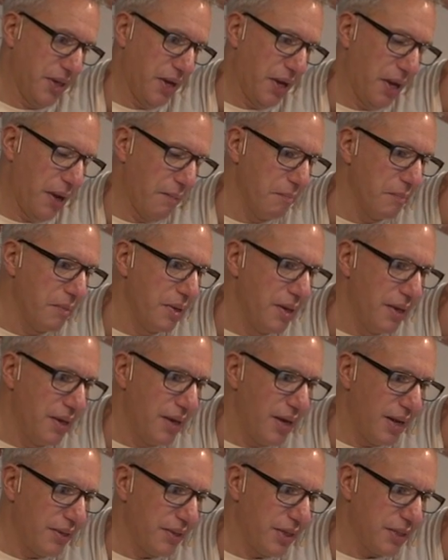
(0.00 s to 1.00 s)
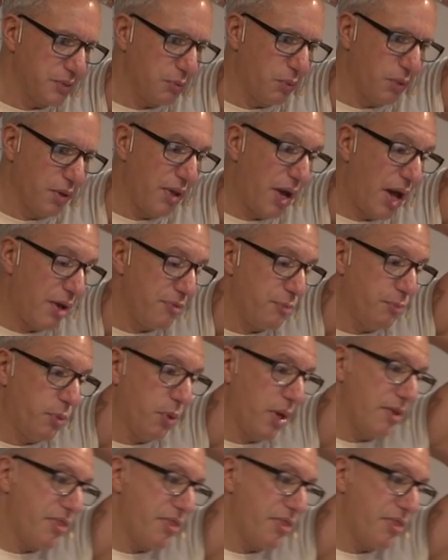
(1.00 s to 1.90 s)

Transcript: And that's but I